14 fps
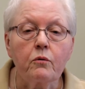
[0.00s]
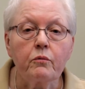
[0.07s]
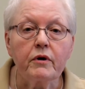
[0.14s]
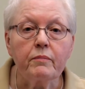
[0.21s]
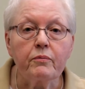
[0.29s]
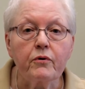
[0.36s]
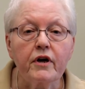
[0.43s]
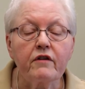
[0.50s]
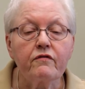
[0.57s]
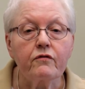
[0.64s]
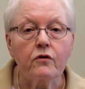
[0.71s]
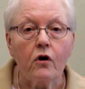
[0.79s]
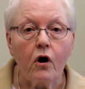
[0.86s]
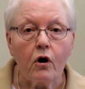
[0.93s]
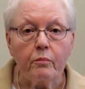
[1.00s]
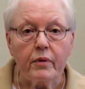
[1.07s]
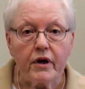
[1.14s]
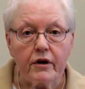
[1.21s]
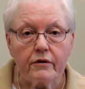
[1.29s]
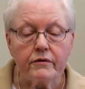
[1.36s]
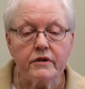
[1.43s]
we pray for all
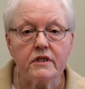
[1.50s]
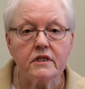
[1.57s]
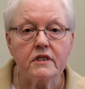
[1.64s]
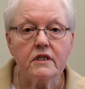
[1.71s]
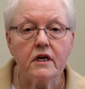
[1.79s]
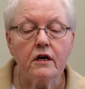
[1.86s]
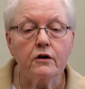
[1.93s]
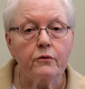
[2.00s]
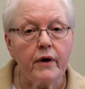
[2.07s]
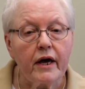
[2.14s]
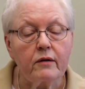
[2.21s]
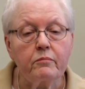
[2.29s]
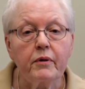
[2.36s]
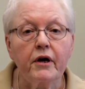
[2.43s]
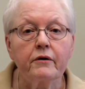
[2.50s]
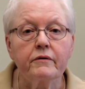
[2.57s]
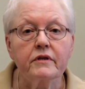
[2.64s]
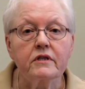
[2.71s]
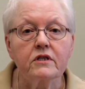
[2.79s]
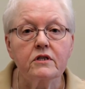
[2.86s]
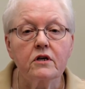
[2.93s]
parents,
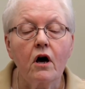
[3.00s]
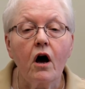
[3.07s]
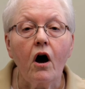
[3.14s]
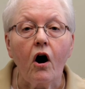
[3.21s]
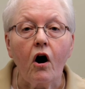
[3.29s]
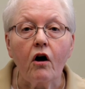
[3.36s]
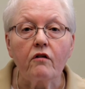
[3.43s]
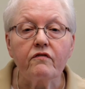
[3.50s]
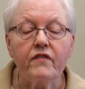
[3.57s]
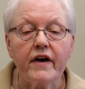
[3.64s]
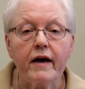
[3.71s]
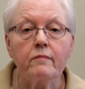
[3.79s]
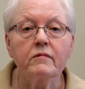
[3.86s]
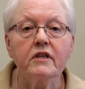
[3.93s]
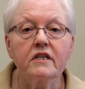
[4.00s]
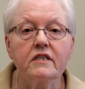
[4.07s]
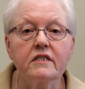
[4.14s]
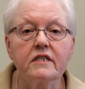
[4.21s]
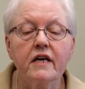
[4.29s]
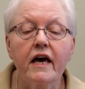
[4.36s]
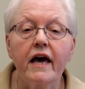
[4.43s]
grandparents, all
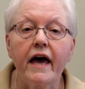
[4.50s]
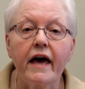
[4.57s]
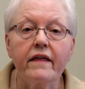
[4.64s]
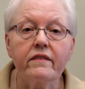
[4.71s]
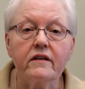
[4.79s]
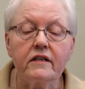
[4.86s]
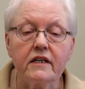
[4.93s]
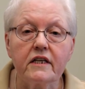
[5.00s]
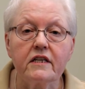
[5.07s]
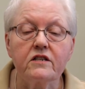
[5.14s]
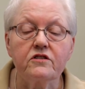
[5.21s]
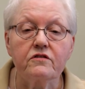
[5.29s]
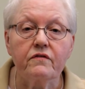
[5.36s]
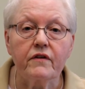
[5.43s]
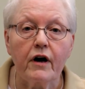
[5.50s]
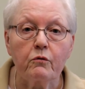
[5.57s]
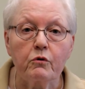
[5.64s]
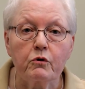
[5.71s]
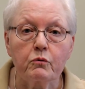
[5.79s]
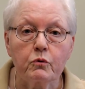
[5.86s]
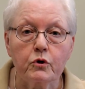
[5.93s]
families, and the needs of
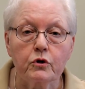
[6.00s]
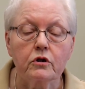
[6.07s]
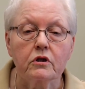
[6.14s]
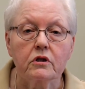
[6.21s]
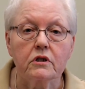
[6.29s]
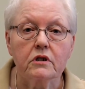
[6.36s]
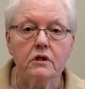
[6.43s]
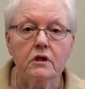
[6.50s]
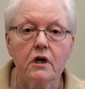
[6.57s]
our world.